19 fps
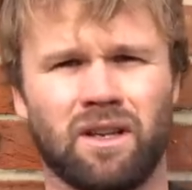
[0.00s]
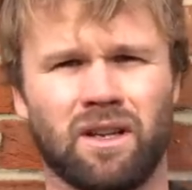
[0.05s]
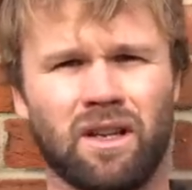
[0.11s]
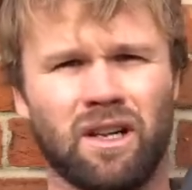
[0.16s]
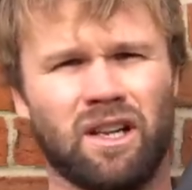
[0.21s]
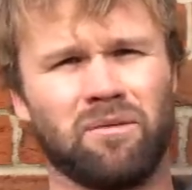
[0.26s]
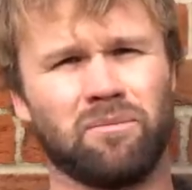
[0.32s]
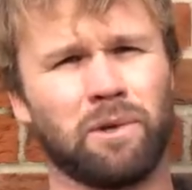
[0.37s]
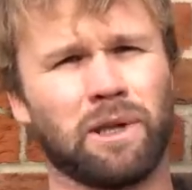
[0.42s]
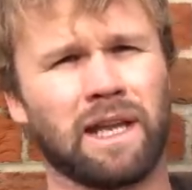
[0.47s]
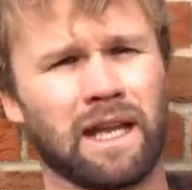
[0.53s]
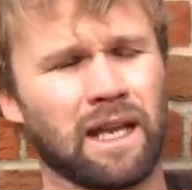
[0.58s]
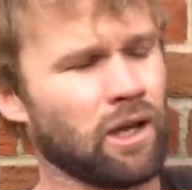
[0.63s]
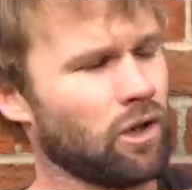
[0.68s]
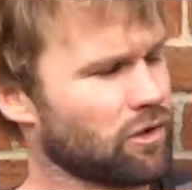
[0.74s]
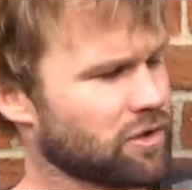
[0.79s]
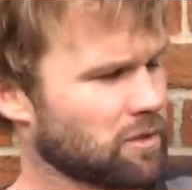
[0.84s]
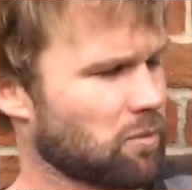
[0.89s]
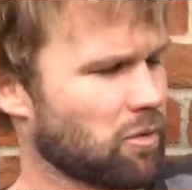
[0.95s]
But yeah,
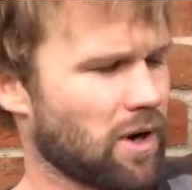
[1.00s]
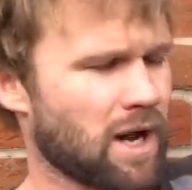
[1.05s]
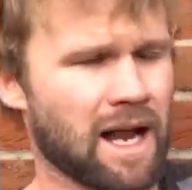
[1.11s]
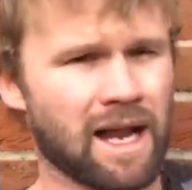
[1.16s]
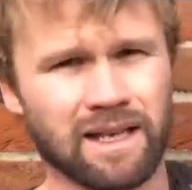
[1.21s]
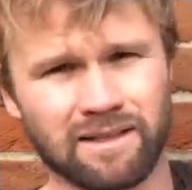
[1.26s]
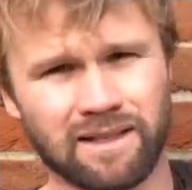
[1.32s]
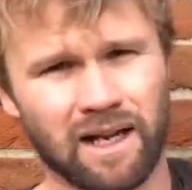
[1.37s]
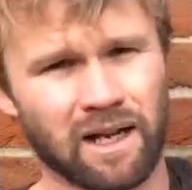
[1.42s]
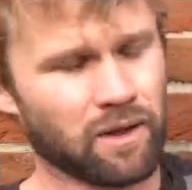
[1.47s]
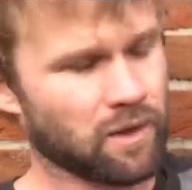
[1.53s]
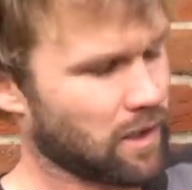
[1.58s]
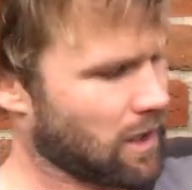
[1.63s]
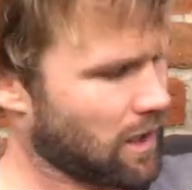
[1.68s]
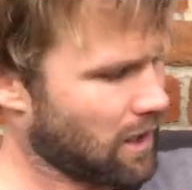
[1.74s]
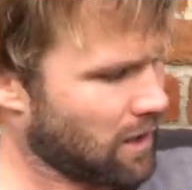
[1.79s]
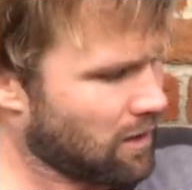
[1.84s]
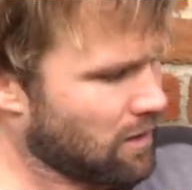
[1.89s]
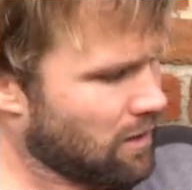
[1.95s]
lots of brands out
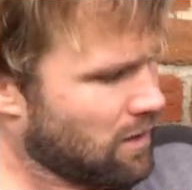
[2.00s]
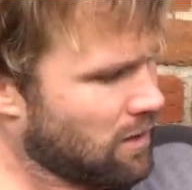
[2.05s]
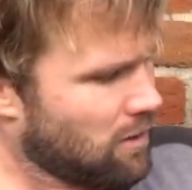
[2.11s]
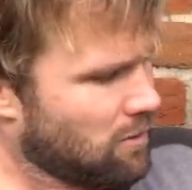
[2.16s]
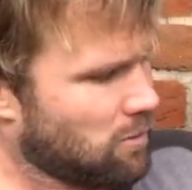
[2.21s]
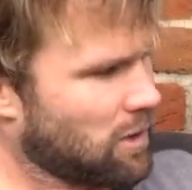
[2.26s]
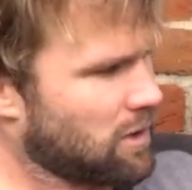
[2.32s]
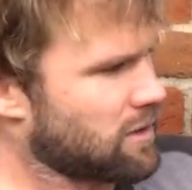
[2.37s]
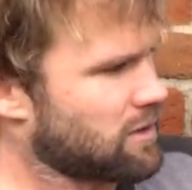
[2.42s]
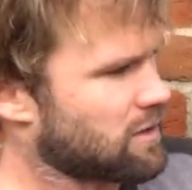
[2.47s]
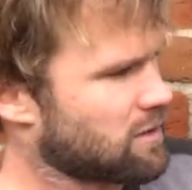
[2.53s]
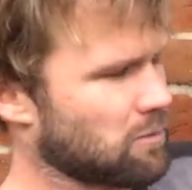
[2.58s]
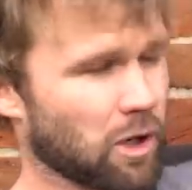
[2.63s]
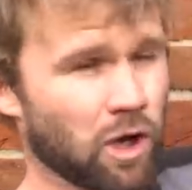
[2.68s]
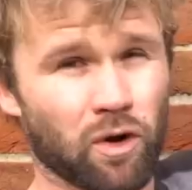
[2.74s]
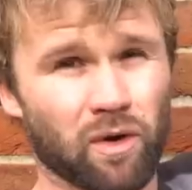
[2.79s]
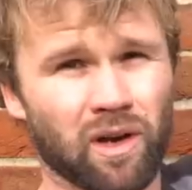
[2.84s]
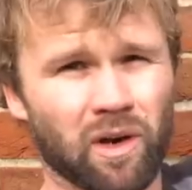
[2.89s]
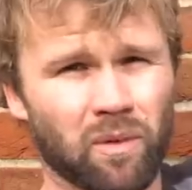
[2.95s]
there, but this is
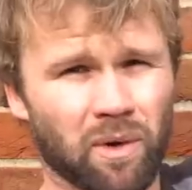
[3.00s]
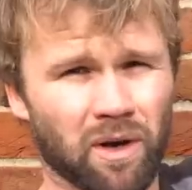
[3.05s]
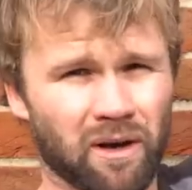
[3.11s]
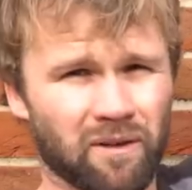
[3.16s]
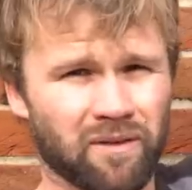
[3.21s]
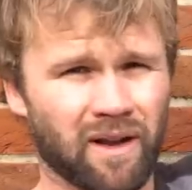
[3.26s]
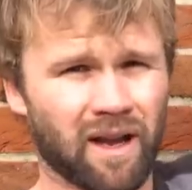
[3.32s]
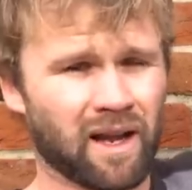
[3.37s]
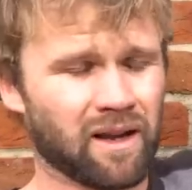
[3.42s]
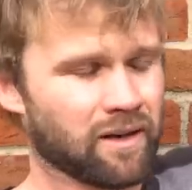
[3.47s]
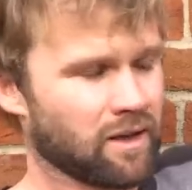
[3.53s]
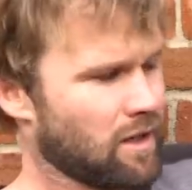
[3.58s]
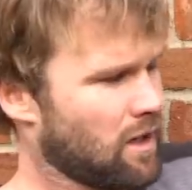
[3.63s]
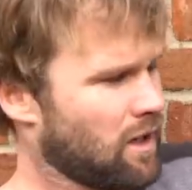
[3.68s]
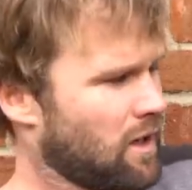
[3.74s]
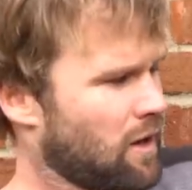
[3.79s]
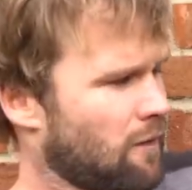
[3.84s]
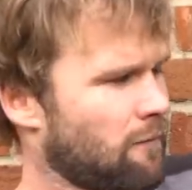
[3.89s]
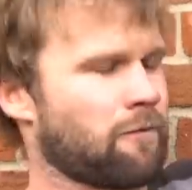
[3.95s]
my only one I've had
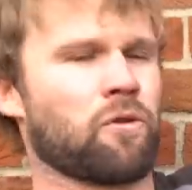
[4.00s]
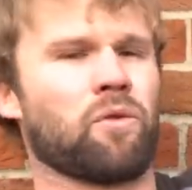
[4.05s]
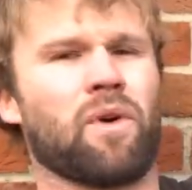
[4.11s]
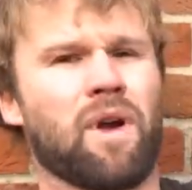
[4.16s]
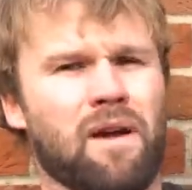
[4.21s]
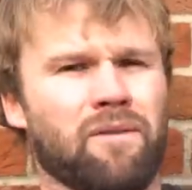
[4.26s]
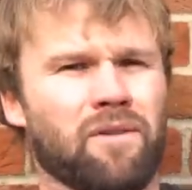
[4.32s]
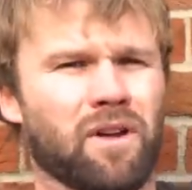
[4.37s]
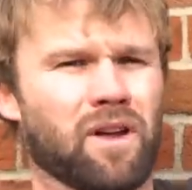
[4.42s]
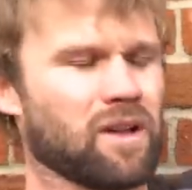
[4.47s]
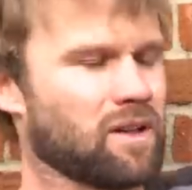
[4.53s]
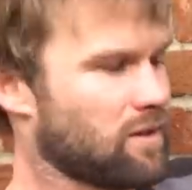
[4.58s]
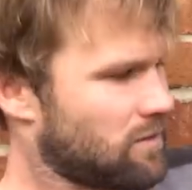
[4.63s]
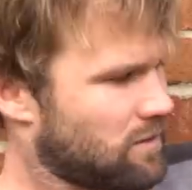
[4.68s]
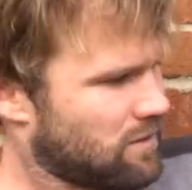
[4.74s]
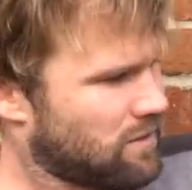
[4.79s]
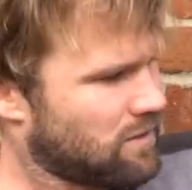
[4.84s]
forever.